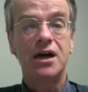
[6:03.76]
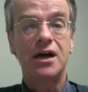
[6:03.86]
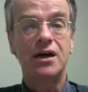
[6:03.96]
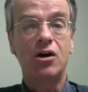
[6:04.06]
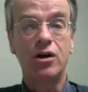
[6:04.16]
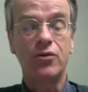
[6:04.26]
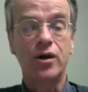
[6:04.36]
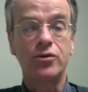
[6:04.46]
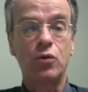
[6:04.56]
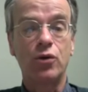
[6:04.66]
all
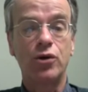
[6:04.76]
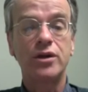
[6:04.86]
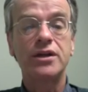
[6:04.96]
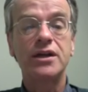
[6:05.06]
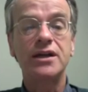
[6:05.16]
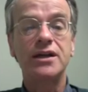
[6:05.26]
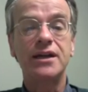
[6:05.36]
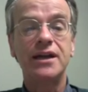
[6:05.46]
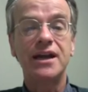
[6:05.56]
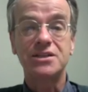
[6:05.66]
around the world. It
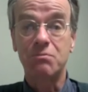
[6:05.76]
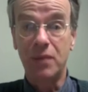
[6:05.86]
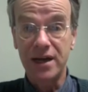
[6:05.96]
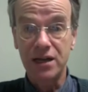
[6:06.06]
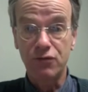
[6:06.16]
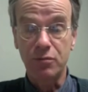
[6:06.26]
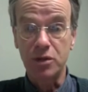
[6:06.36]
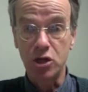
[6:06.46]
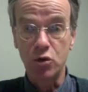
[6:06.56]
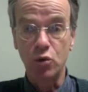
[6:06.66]
gets money from
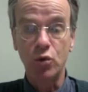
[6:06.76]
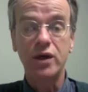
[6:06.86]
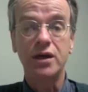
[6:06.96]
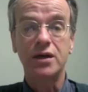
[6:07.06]
you